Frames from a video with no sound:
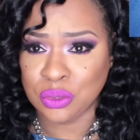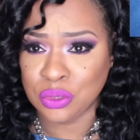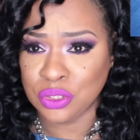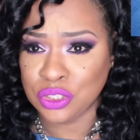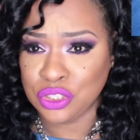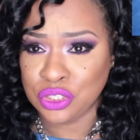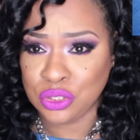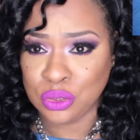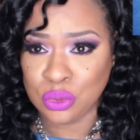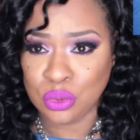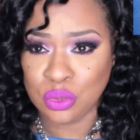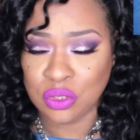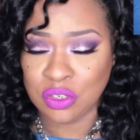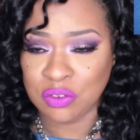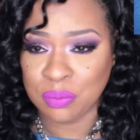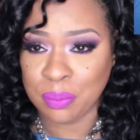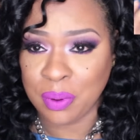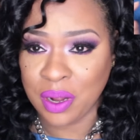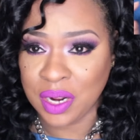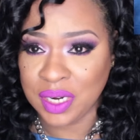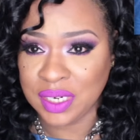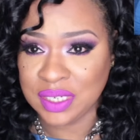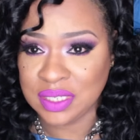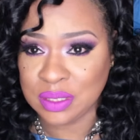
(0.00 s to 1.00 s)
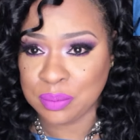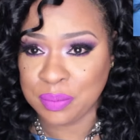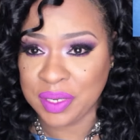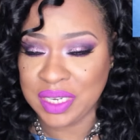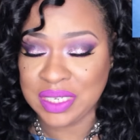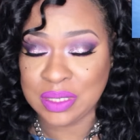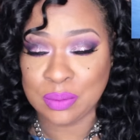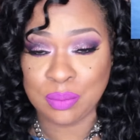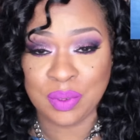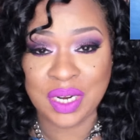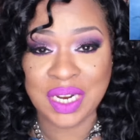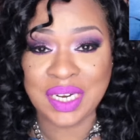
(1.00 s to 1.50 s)
or two of parting
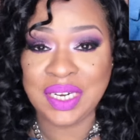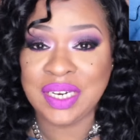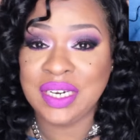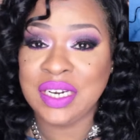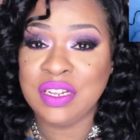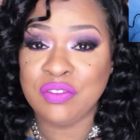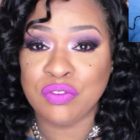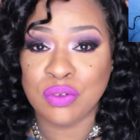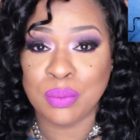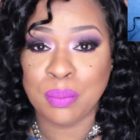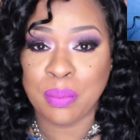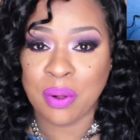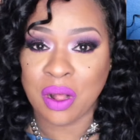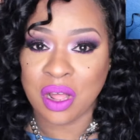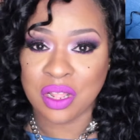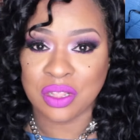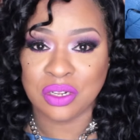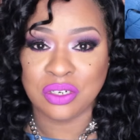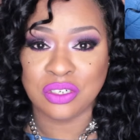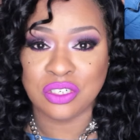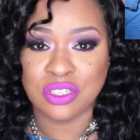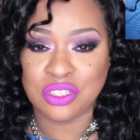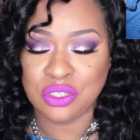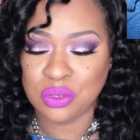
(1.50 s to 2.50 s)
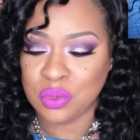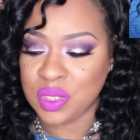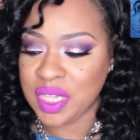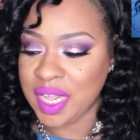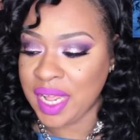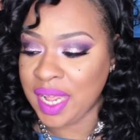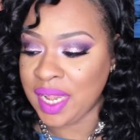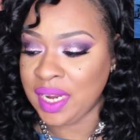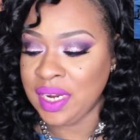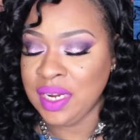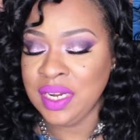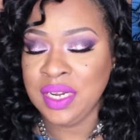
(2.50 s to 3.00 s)
space, but I didn't even bother to do
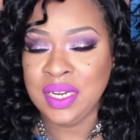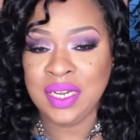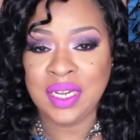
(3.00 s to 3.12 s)
that.